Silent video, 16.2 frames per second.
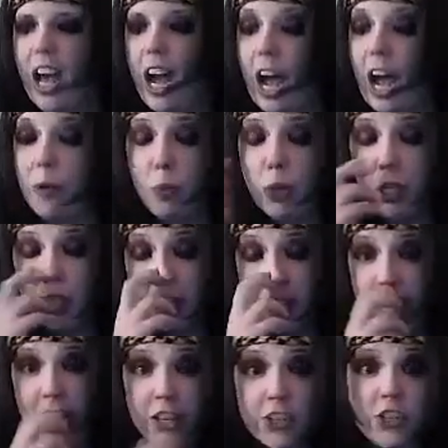I will
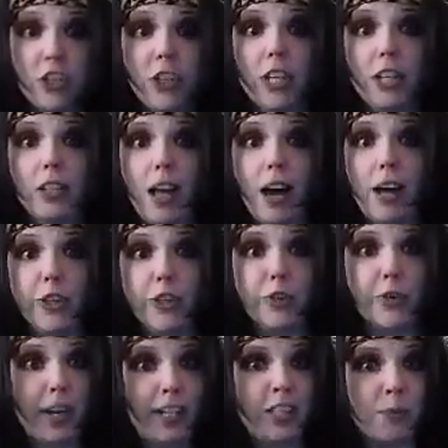occasionally clock a
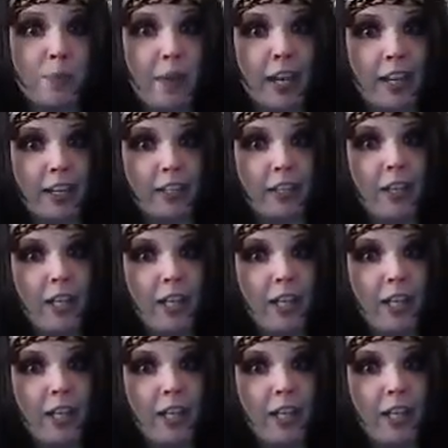trans man